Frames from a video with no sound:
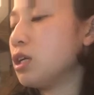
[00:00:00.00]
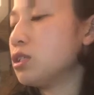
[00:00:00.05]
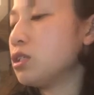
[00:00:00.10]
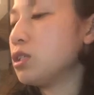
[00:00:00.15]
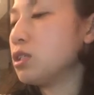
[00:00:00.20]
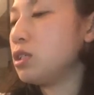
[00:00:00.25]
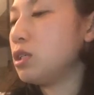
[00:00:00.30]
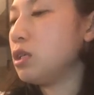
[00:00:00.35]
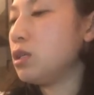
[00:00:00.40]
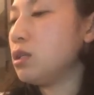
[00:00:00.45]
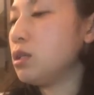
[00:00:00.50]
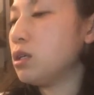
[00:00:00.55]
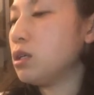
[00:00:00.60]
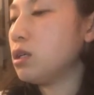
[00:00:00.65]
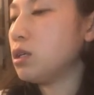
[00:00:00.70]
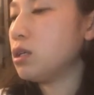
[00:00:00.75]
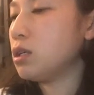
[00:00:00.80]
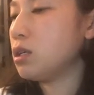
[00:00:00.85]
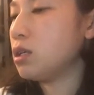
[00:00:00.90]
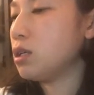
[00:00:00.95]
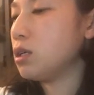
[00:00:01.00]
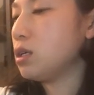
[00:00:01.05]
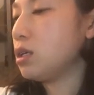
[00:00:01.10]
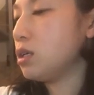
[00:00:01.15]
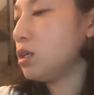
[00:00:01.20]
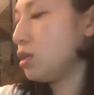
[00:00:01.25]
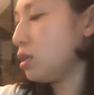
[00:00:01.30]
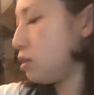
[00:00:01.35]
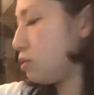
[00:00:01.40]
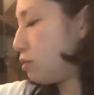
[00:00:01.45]
I just need
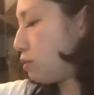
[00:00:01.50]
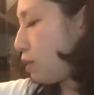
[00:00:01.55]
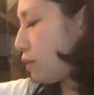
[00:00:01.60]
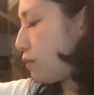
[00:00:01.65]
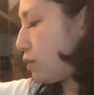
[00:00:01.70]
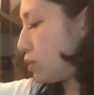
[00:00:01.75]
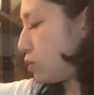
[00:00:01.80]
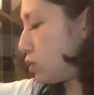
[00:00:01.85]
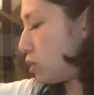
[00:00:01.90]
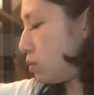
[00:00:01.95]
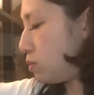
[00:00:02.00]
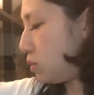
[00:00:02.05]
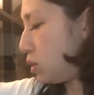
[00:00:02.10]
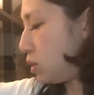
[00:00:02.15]
500